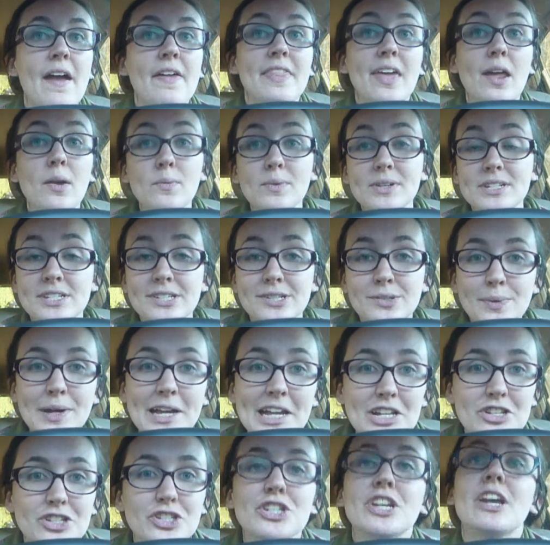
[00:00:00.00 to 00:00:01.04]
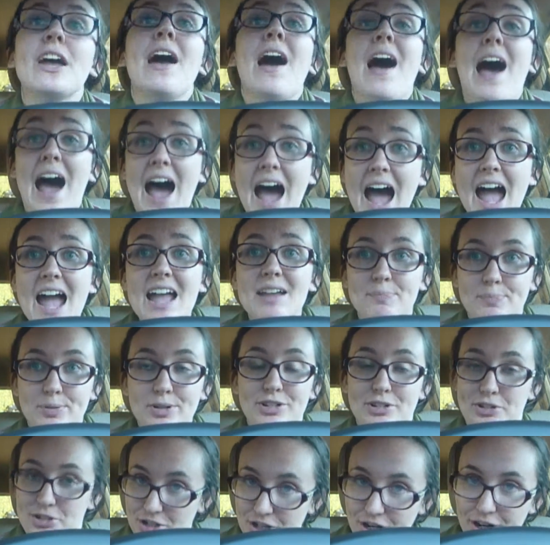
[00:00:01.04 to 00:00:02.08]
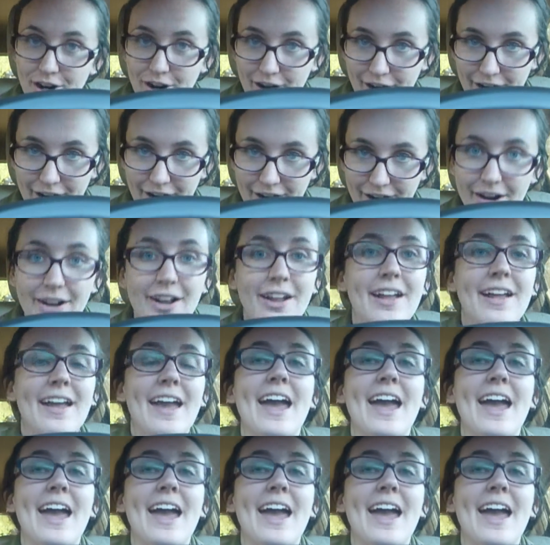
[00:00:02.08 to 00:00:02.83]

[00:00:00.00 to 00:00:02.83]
Then we switch, I push her,